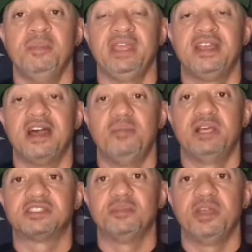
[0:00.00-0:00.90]
May God
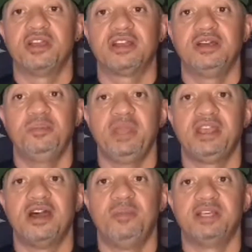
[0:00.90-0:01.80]
bless America. May
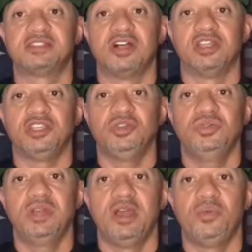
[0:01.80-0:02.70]
God bless all of
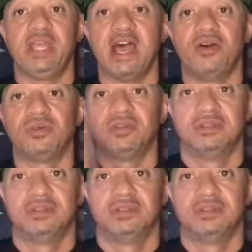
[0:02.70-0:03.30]
you. And we out.